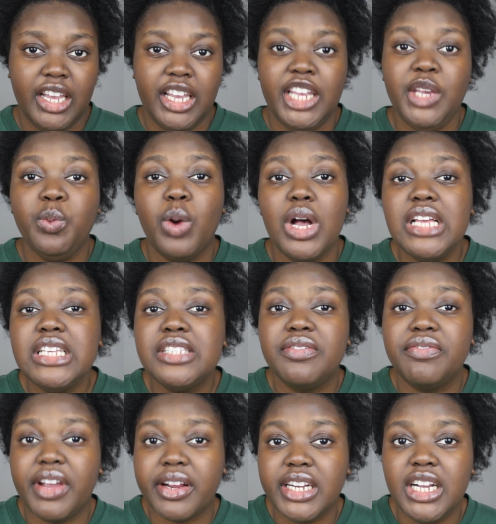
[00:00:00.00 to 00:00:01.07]
He was
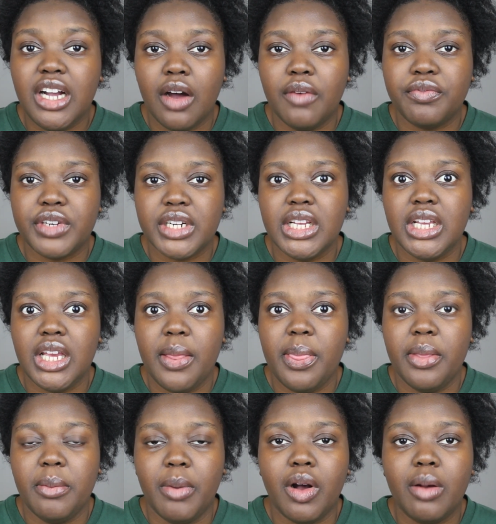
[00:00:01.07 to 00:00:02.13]
very comforting in
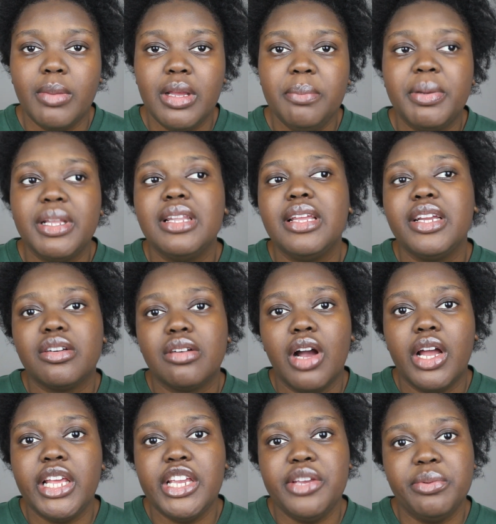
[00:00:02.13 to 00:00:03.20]
the moment, but later
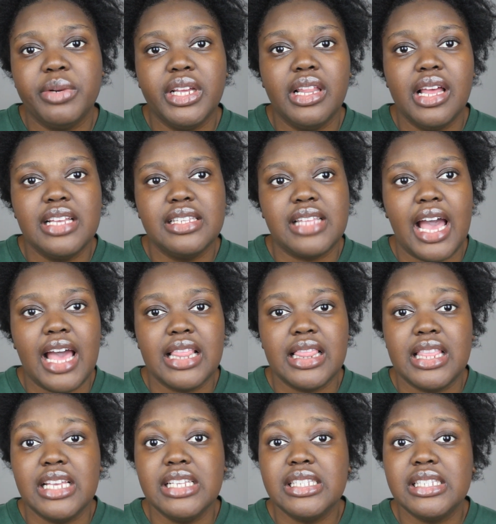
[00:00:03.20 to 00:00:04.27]
on, he realized that
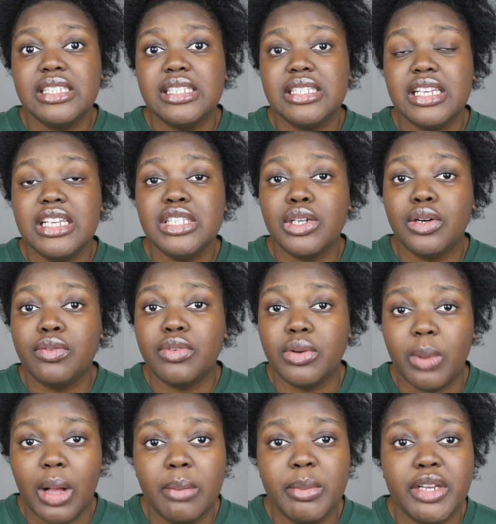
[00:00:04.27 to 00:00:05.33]
this is
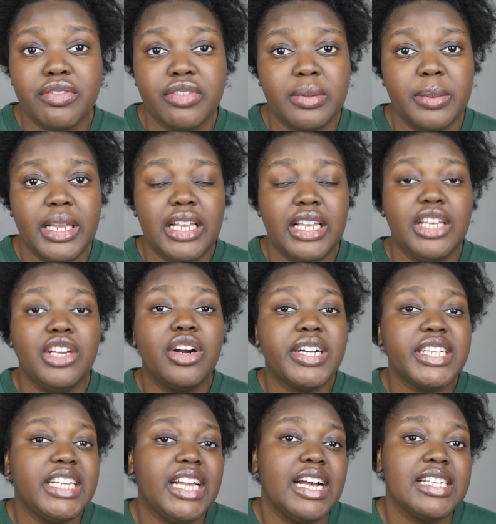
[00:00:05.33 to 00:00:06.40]
overwhelming for me. He
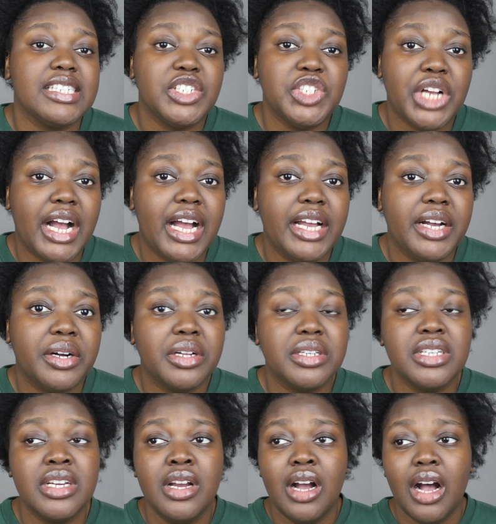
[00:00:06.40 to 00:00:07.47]
already has a
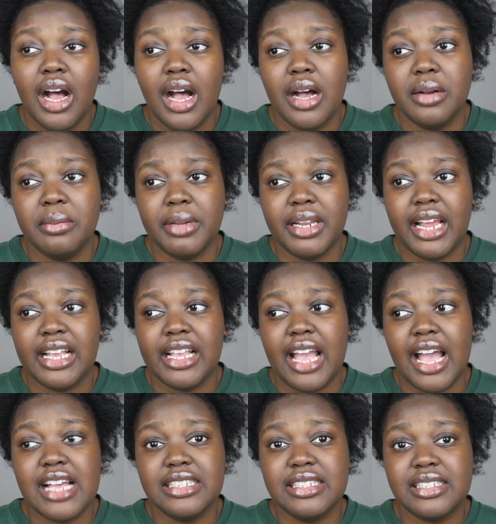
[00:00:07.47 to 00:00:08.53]
child, and I
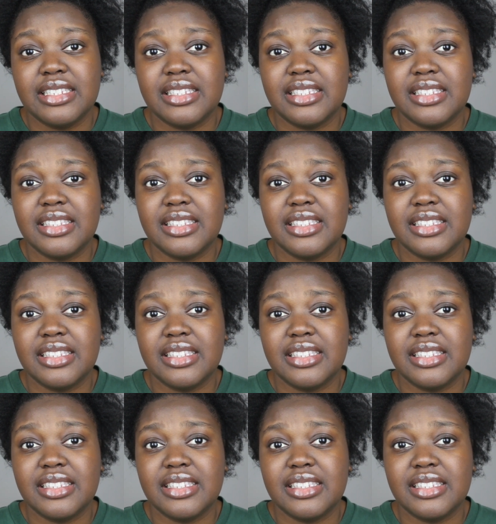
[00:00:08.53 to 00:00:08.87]
guess